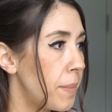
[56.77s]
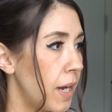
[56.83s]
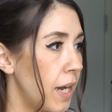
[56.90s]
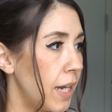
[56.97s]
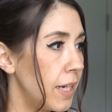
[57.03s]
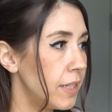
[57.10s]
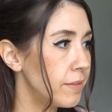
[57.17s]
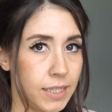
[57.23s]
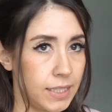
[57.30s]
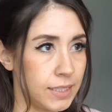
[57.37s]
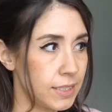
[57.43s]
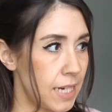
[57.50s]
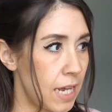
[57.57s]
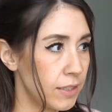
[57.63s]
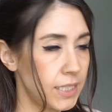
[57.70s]
but
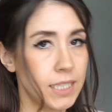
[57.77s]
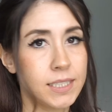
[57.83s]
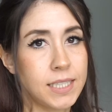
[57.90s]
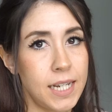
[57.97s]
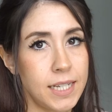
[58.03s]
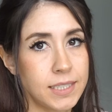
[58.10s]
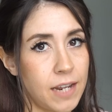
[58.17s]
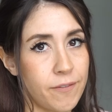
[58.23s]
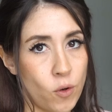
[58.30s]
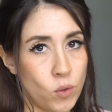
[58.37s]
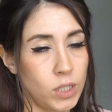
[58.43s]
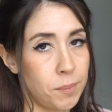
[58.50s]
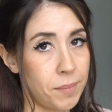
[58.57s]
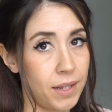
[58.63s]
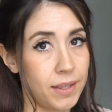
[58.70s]
it's now 6 days and I've
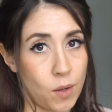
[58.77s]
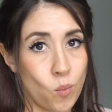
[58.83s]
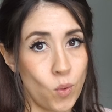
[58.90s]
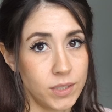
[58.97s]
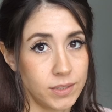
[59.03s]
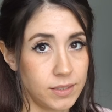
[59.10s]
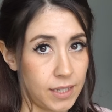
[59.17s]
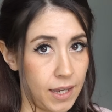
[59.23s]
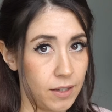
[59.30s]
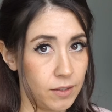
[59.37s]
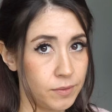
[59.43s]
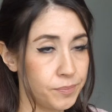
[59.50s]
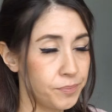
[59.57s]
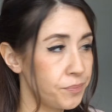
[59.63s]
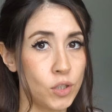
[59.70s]
only made that 1 sale.